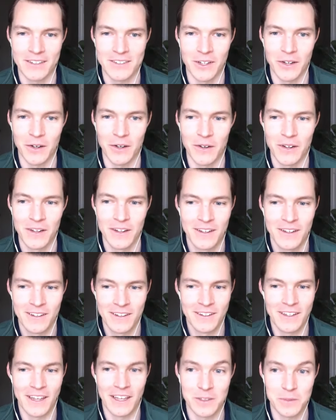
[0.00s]
So
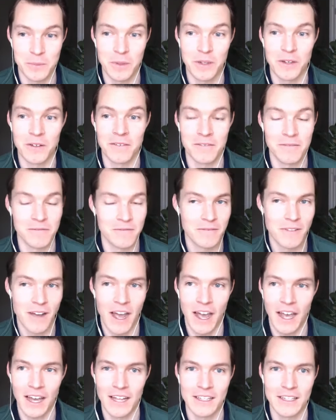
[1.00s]
it's been
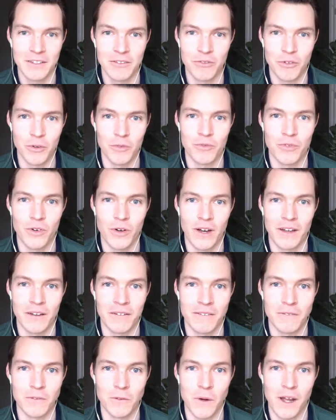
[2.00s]
highly fruitful. I
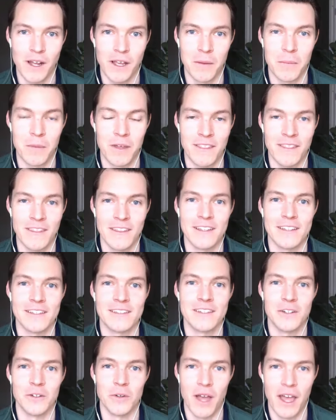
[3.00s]
recommend it
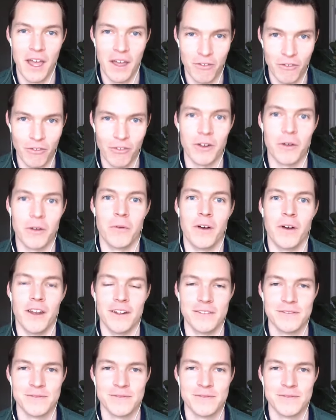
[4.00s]
to everyone.